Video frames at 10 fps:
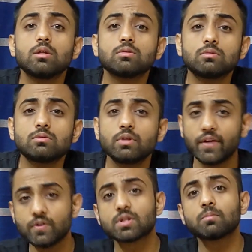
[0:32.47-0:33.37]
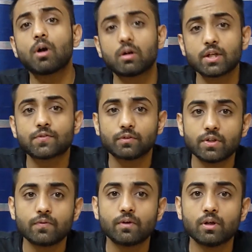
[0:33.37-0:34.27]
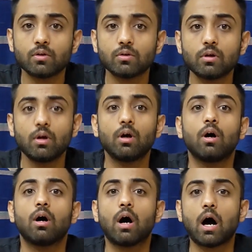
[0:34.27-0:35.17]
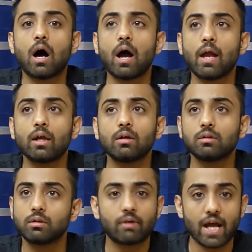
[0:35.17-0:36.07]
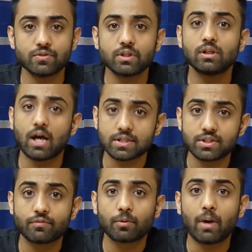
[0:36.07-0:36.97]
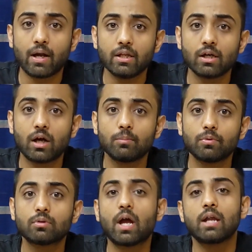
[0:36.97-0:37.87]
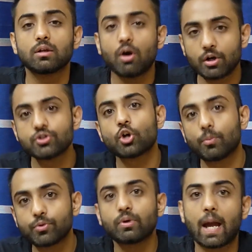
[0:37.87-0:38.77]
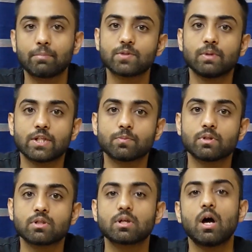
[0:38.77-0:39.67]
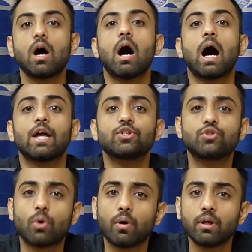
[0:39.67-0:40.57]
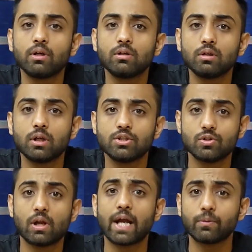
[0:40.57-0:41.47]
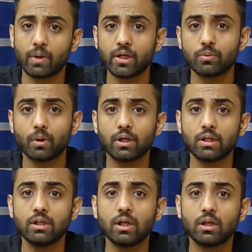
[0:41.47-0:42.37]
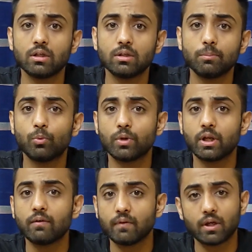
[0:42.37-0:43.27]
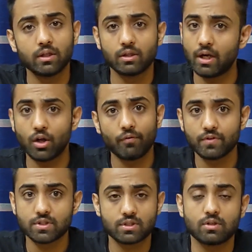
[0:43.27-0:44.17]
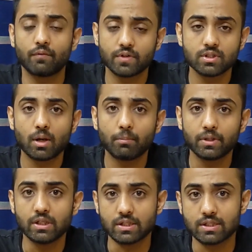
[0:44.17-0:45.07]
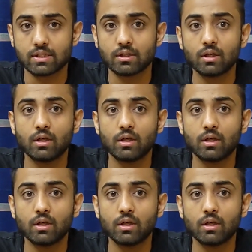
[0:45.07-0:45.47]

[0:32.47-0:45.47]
to give you some context for this video, I graduated last year from IIT Kanpur and got a job through campus placements. I joined in July 2020 in Pune where the head office of this company is,